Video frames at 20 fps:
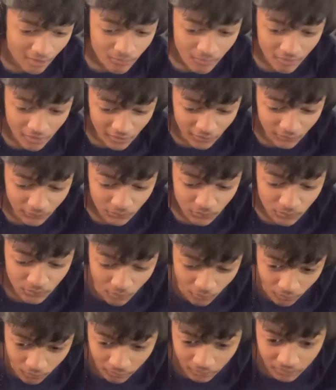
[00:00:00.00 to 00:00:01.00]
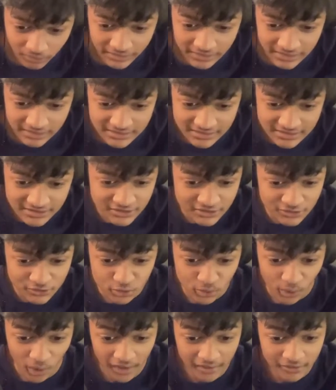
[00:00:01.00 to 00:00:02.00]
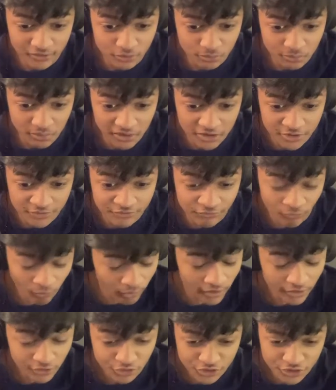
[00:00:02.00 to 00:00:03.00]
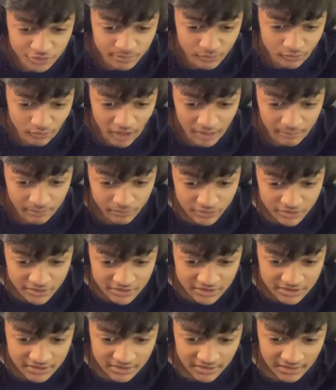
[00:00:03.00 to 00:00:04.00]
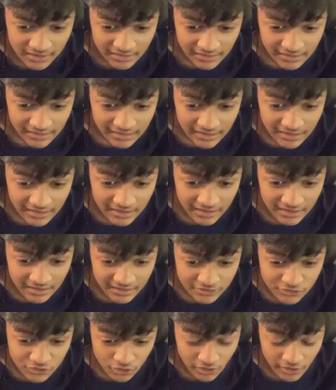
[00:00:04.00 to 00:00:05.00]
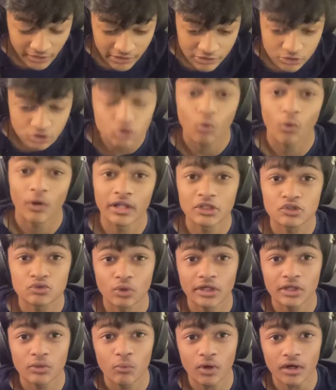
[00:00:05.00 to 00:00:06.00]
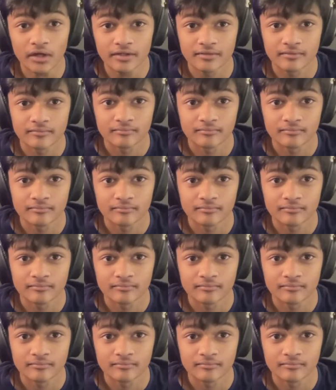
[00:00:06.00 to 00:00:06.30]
our new goal is trying to reach 400 subscribers during 2021.